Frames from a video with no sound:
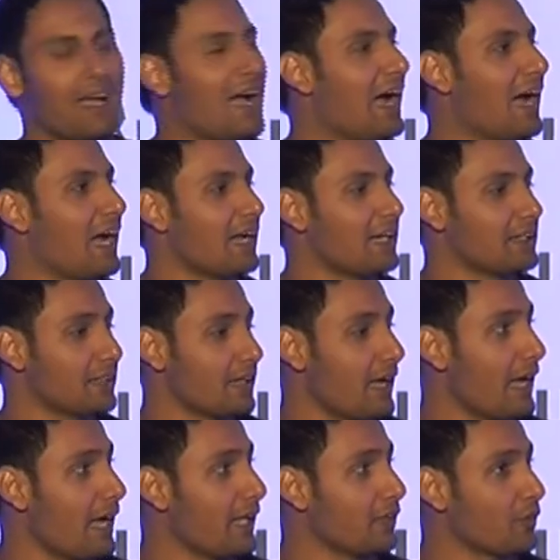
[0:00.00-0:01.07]

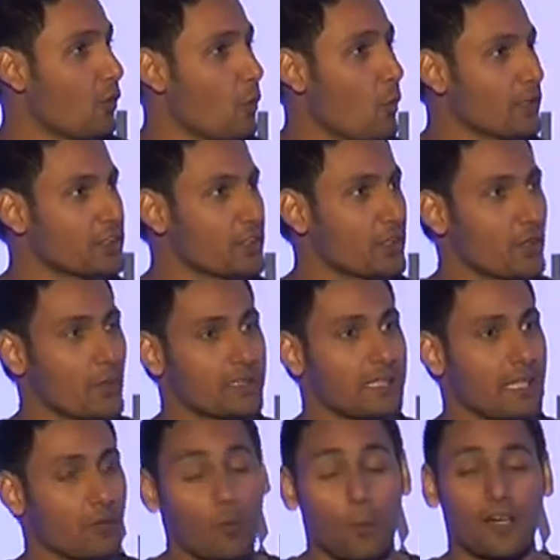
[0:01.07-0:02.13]
And what you do is
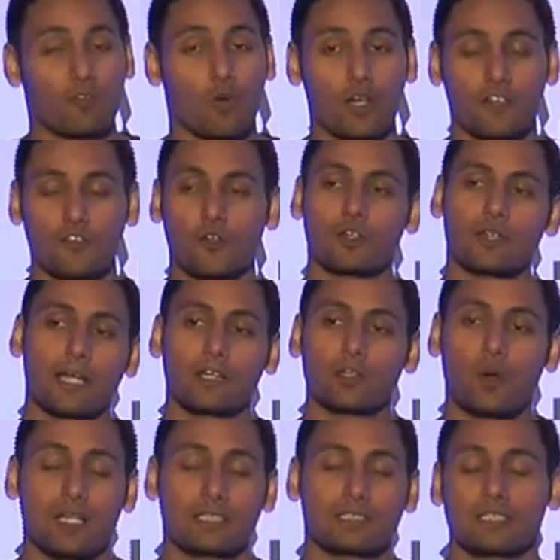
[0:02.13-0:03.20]
but what if you're trying
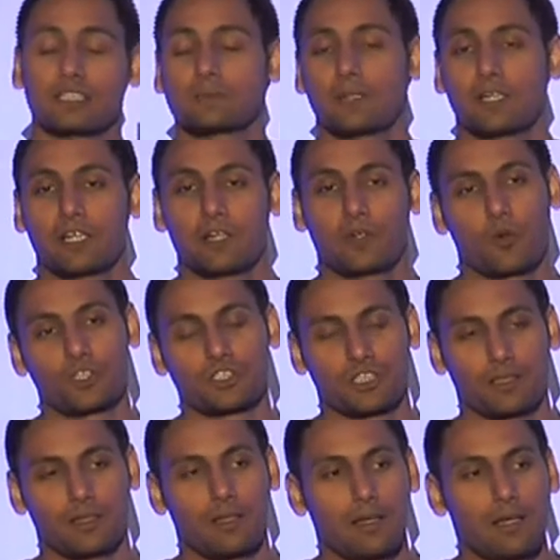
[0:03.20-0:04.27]
to answer this particular
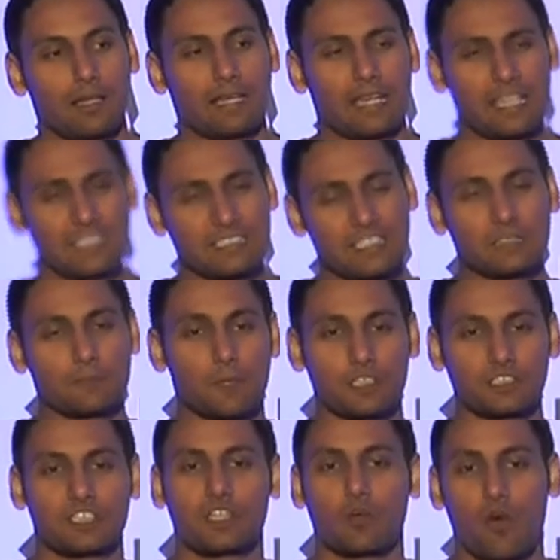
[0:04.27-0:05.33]
question? Is this
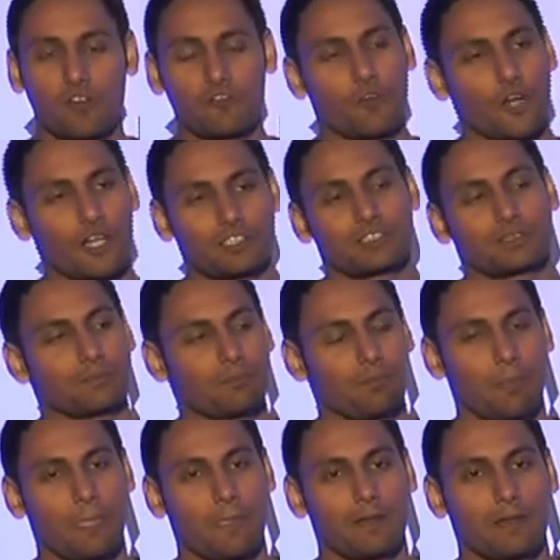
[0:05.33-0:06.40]
person the one for us?
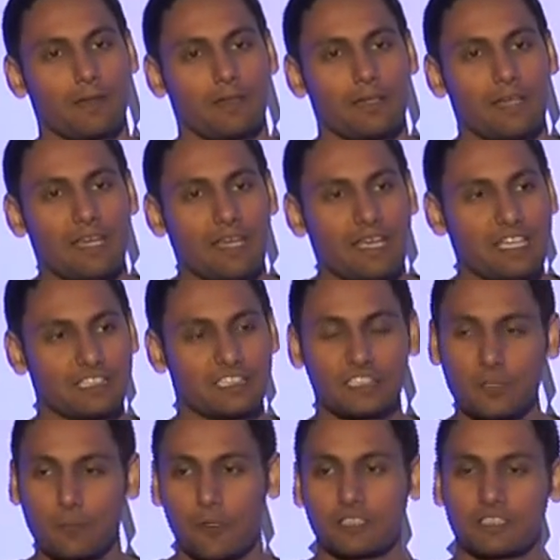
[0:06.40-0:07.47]
Is this
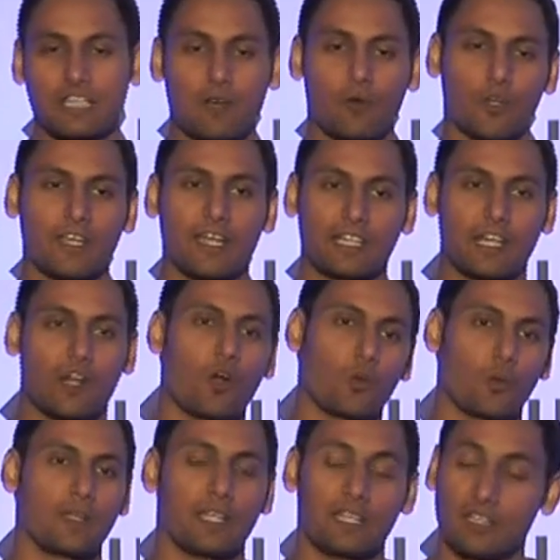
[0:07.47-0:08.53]
the person I want to get along
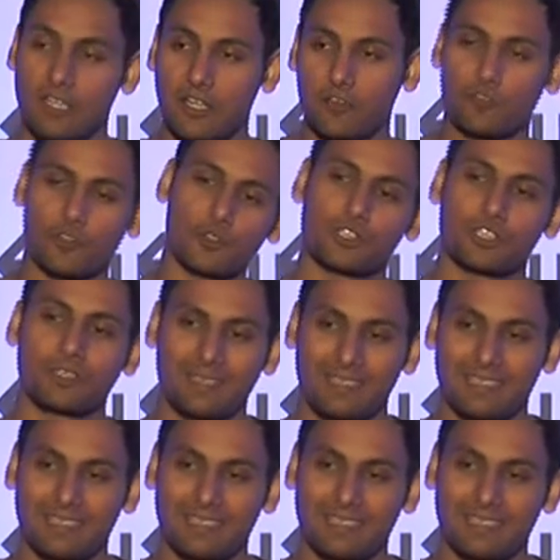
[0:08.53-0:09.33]
with in the near future?